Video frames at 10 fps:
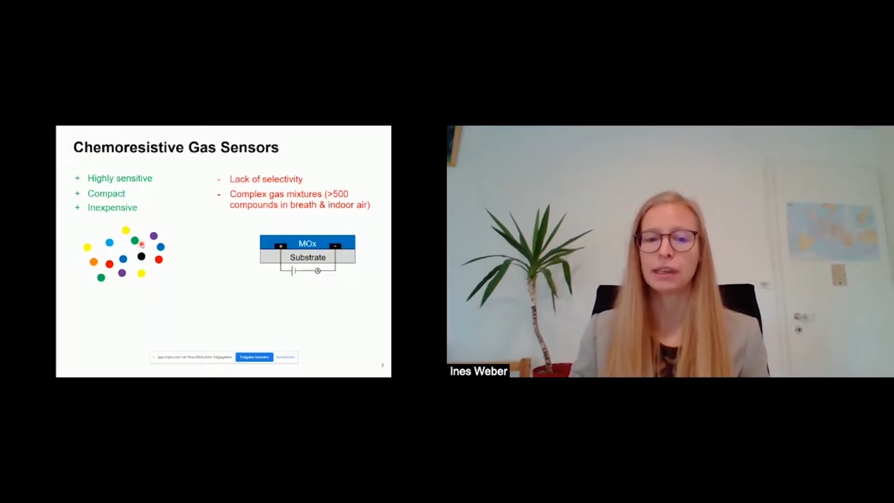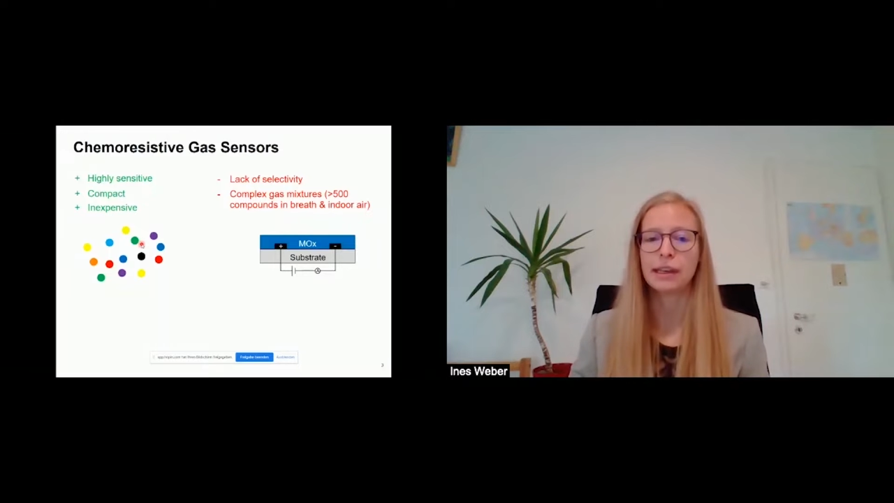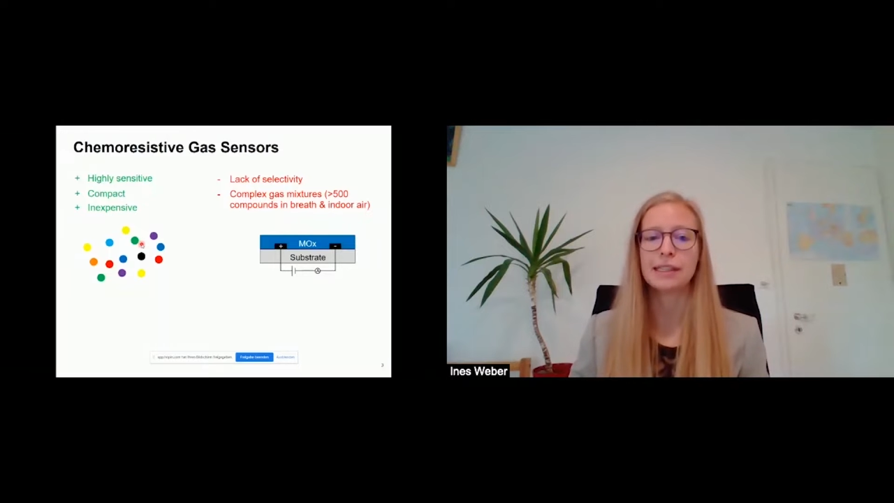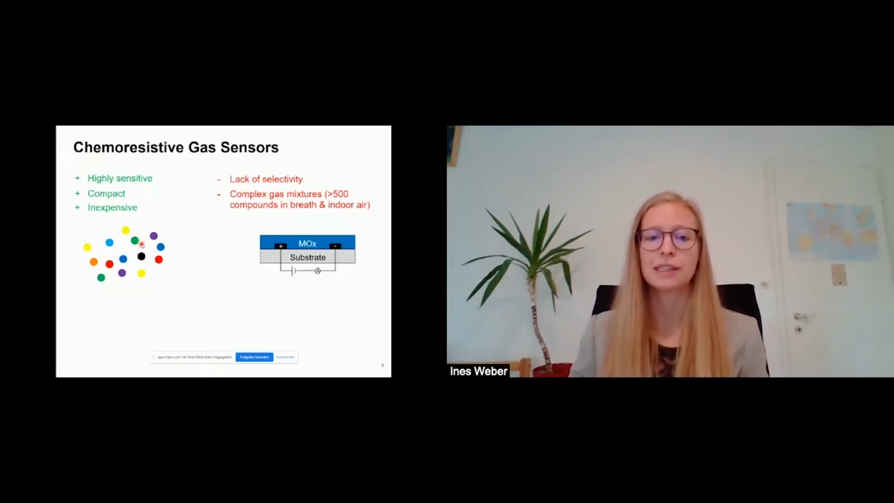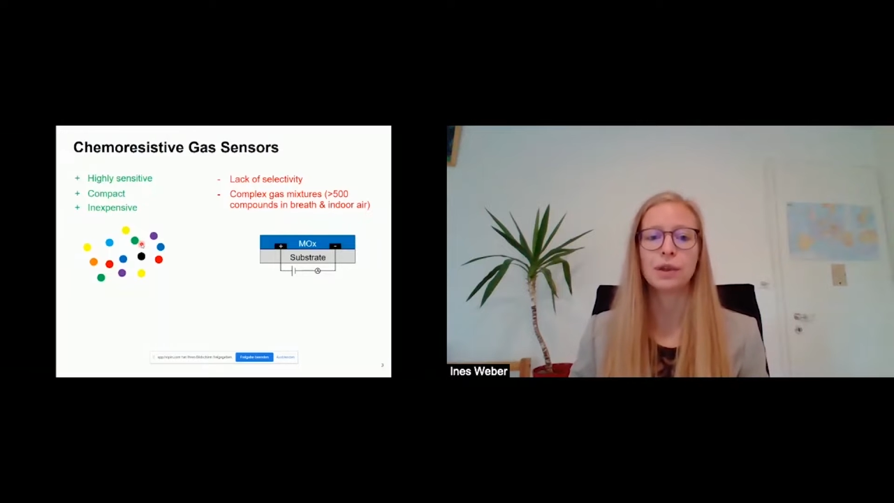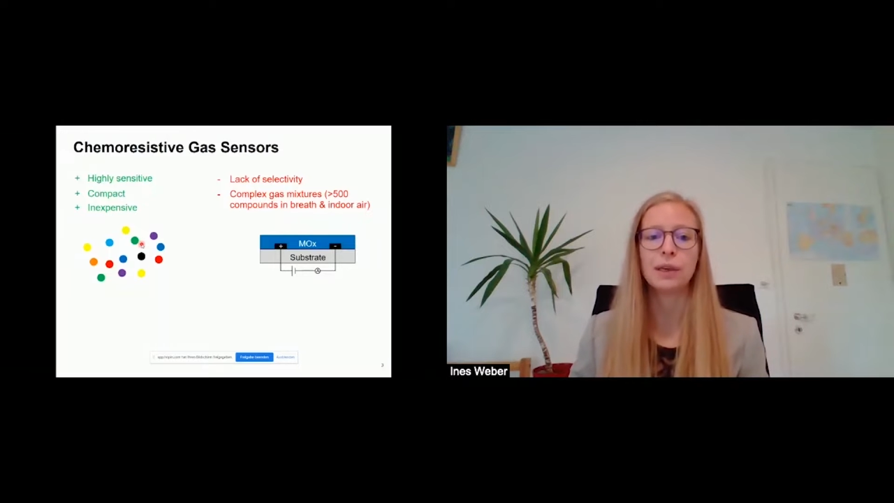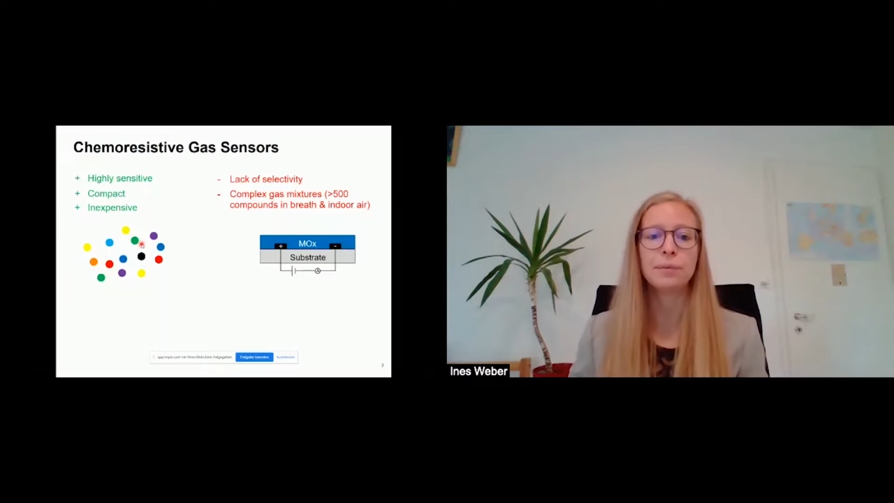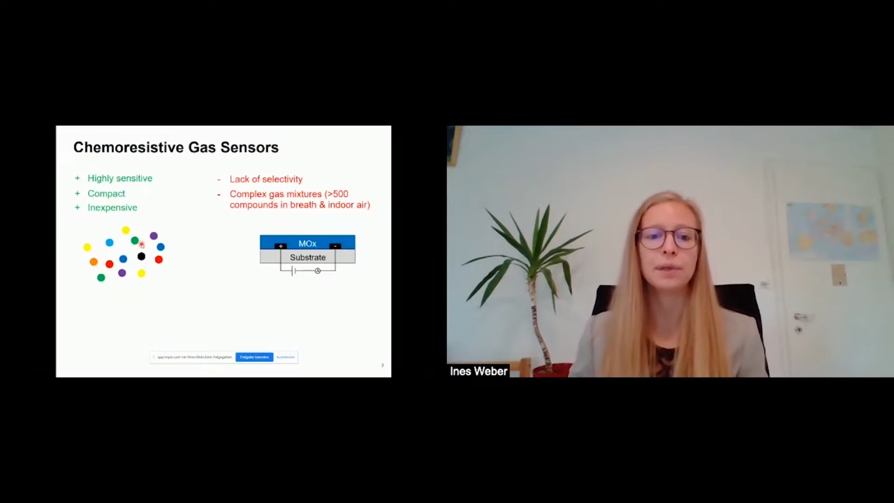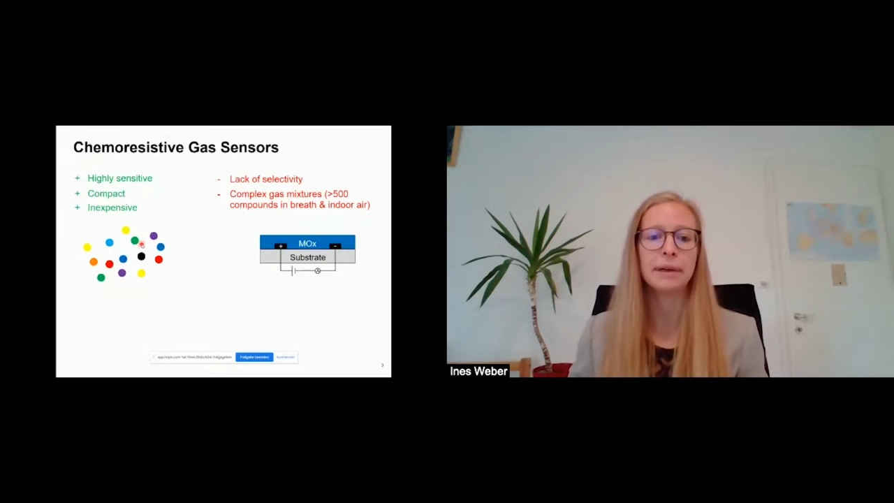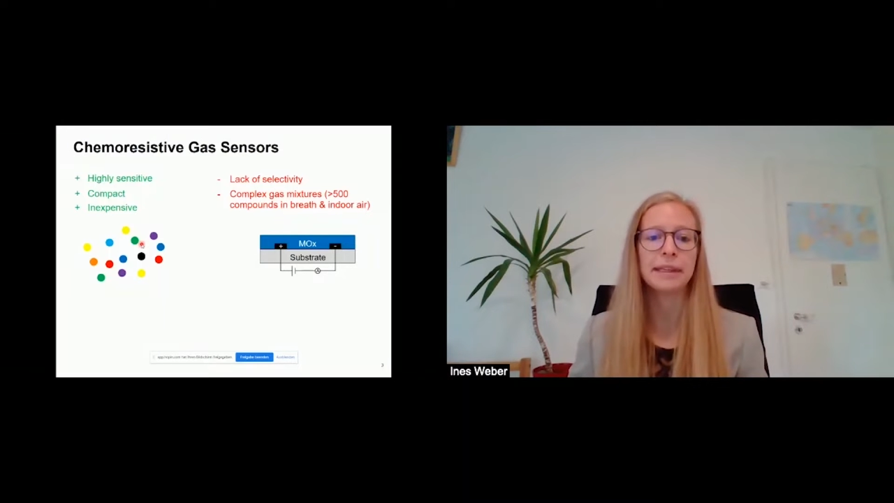is to
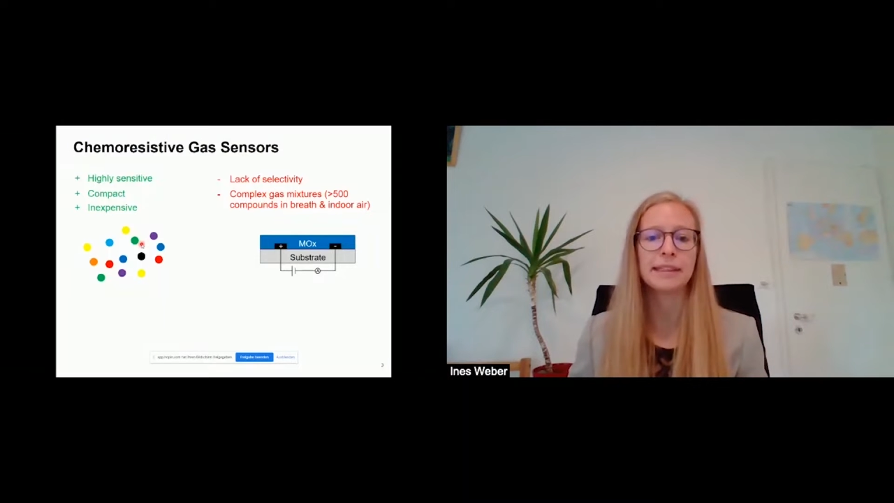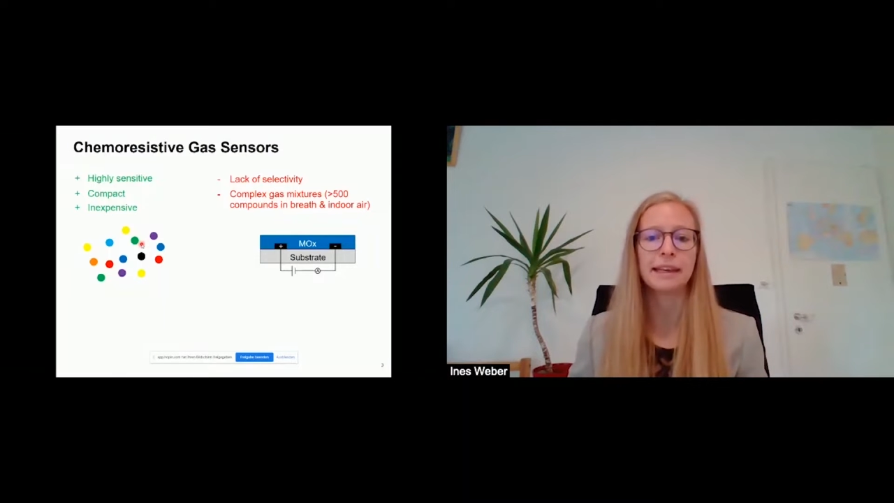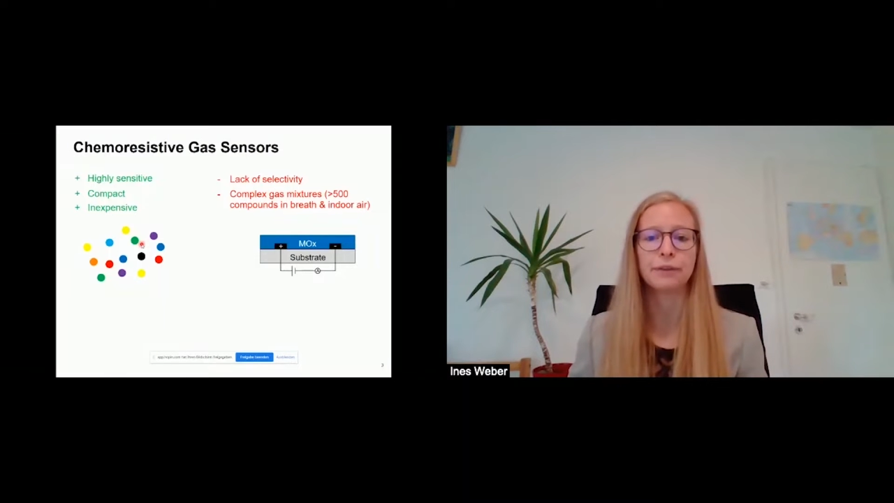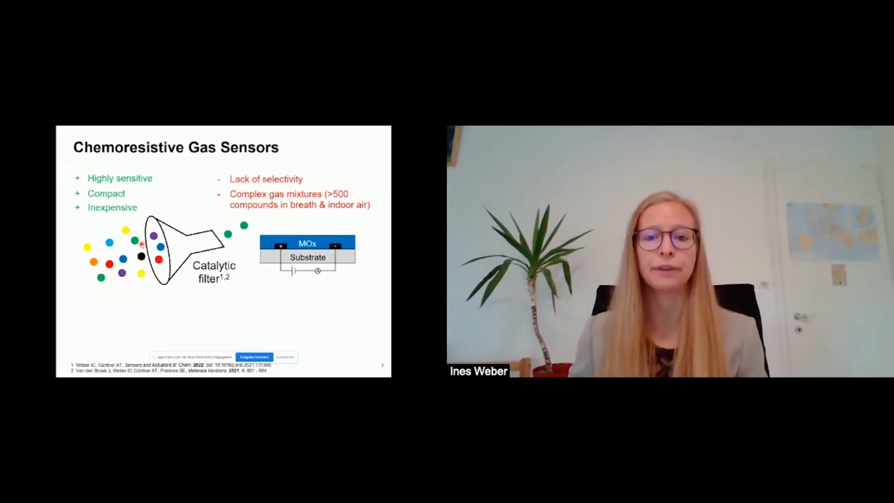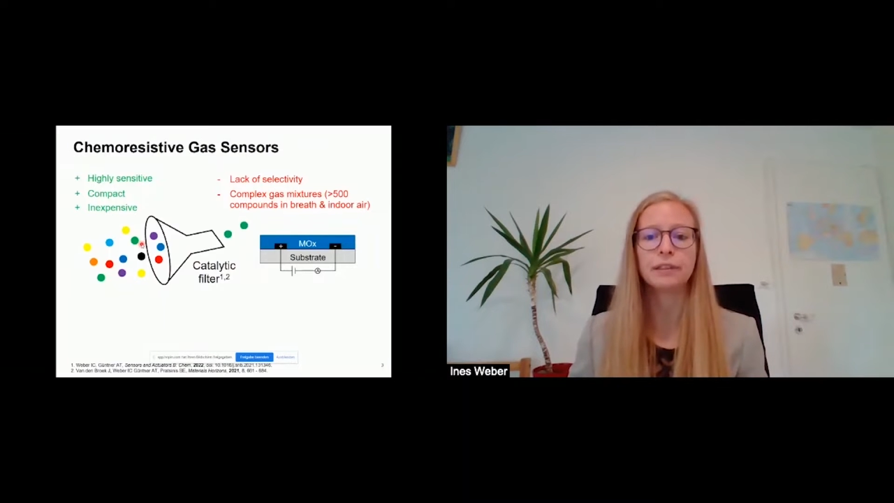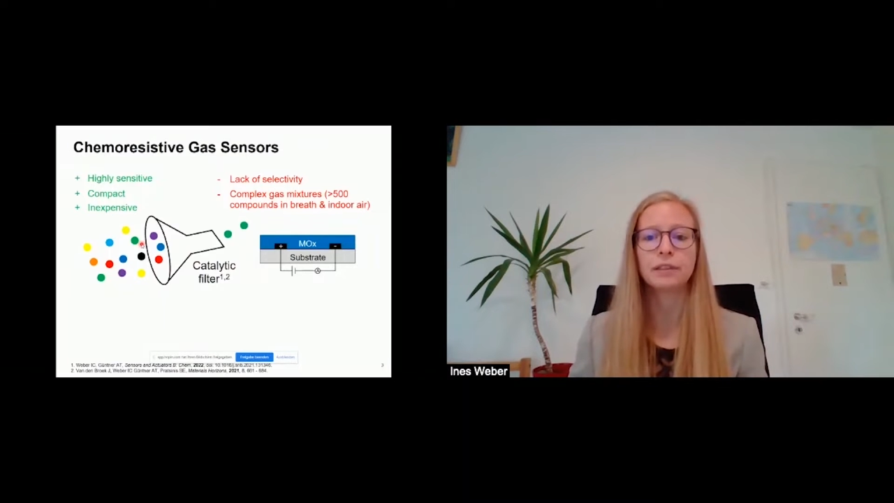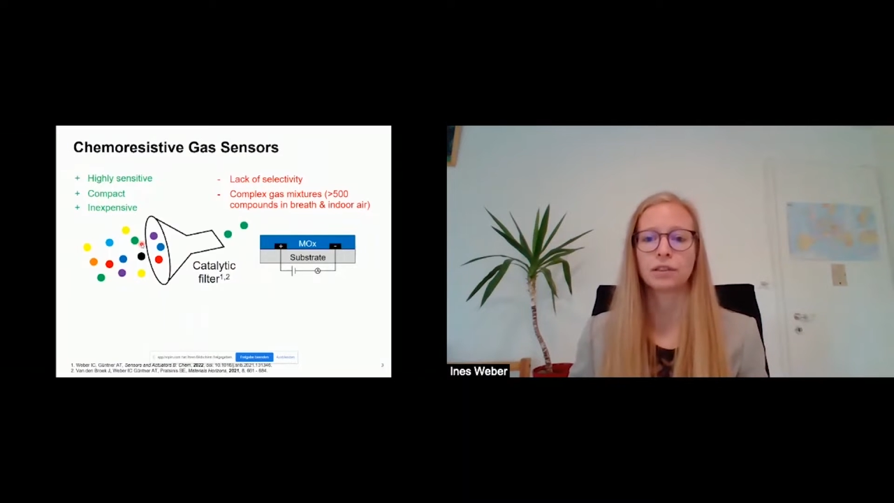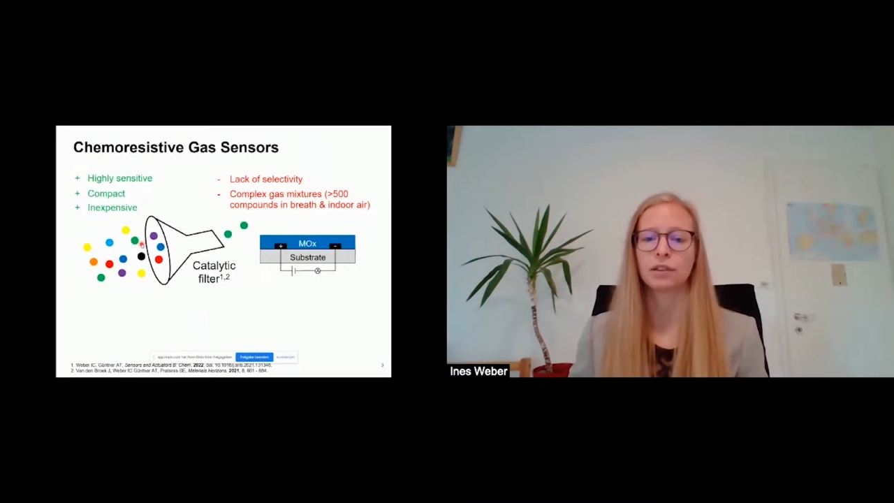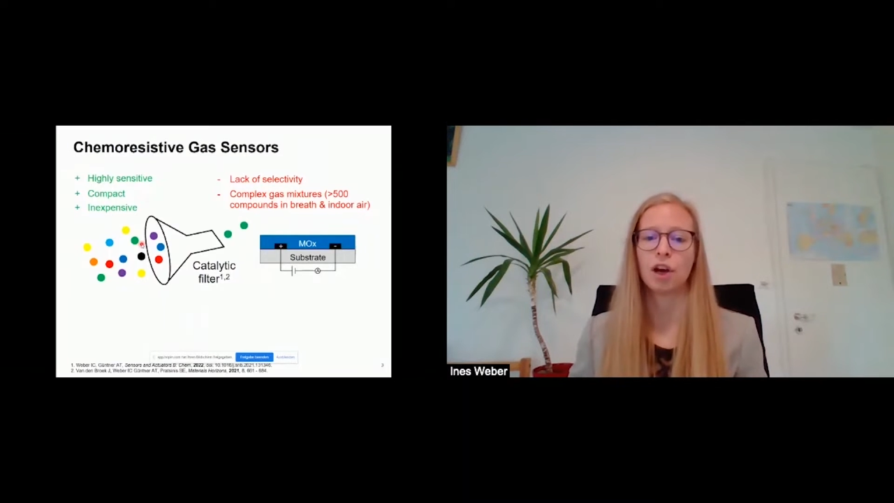implement a filter